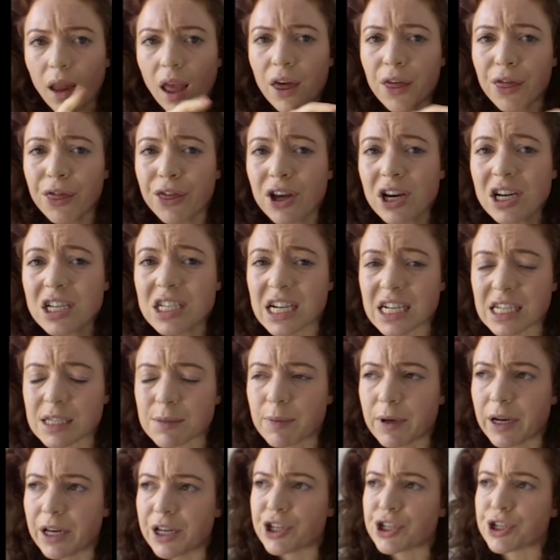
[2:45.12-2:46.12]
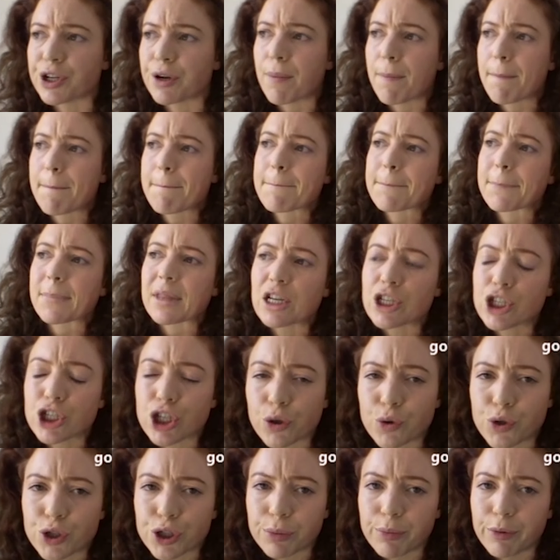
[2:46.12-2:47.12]
A third explanation,
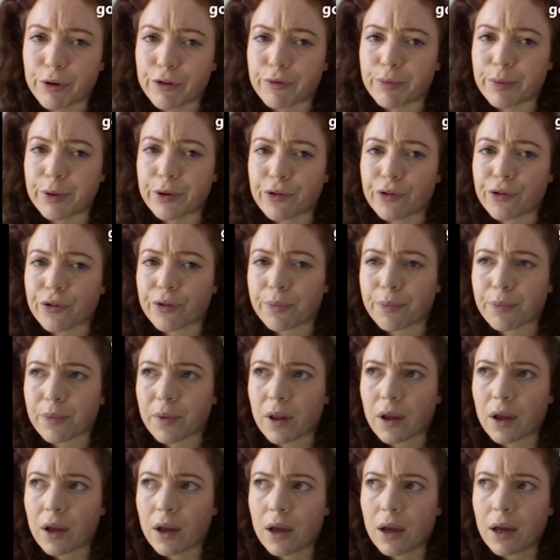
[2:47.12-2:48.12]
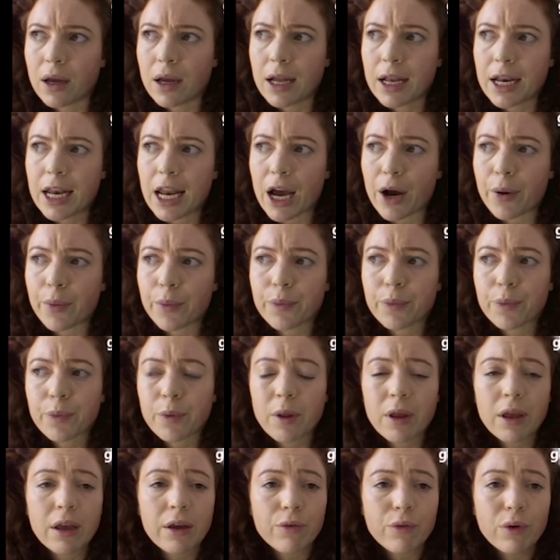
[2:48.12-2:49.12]
social movements. Now,
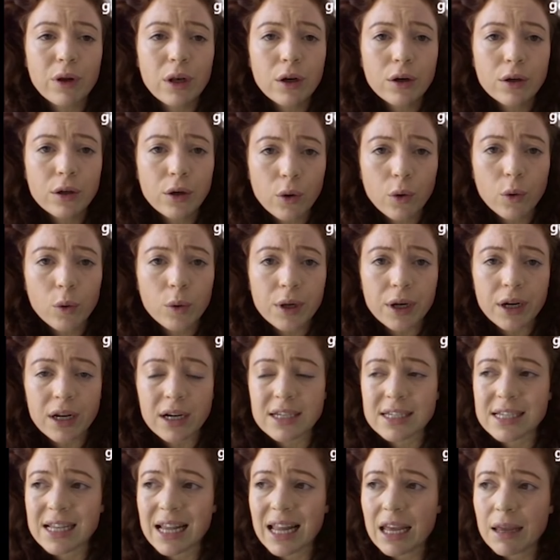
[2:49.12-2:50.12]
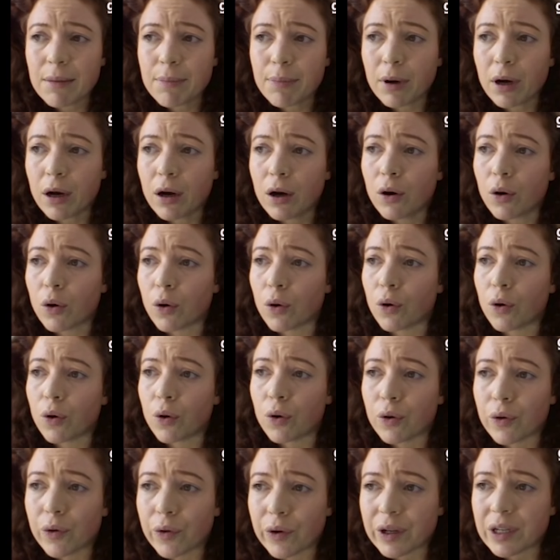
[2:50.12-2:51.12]
if we look at organised labour
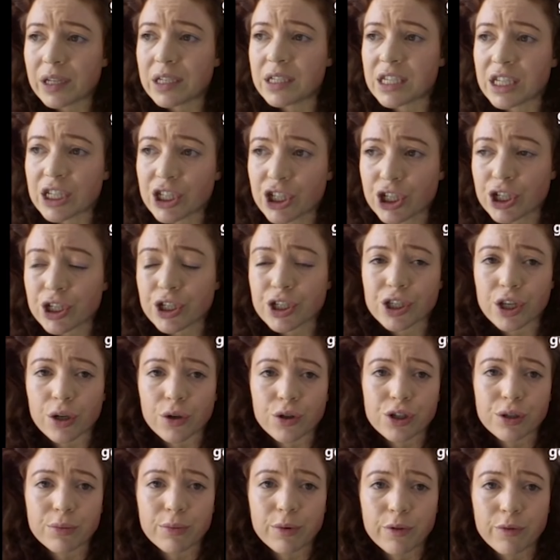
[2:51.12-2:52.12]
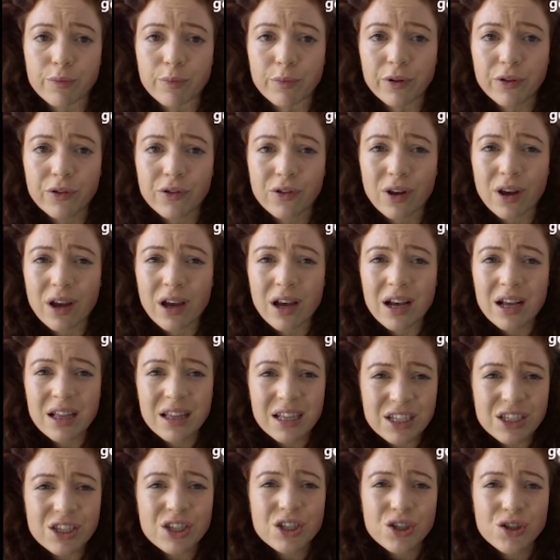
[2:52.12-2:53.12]
or indigenous social movements,
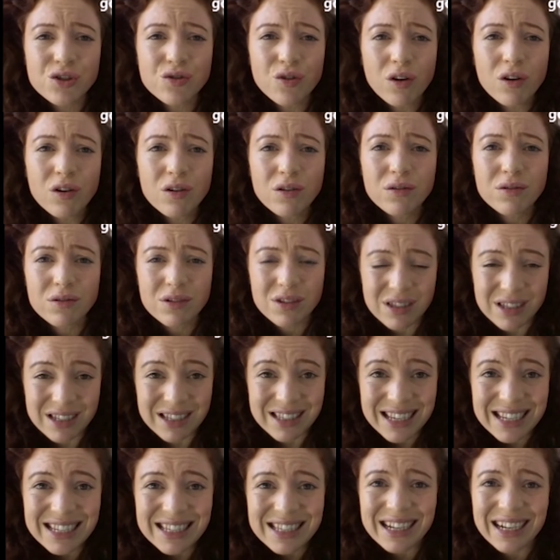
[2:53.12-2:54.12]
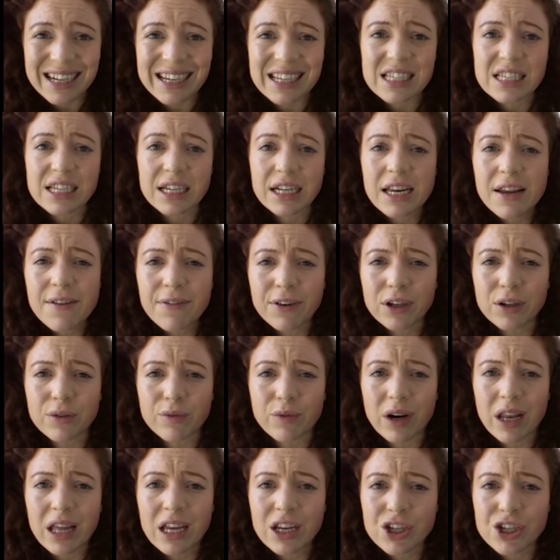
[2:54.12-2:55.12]
there's a strong, statistically significant
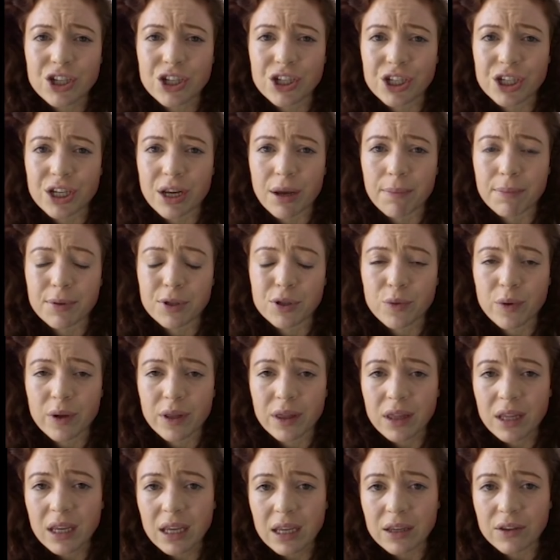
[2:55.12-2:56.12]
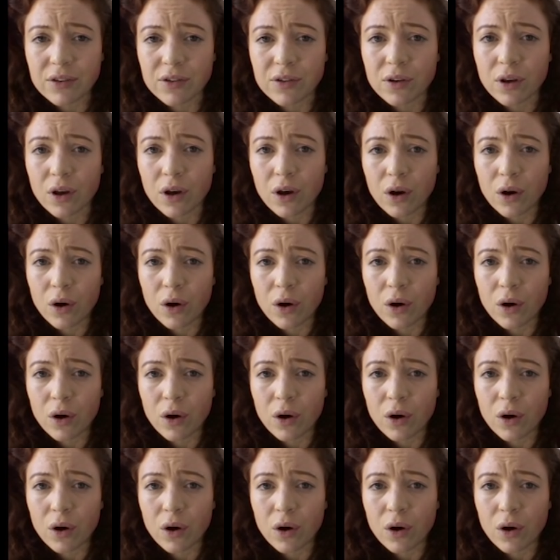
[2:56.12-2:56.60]
relationship between these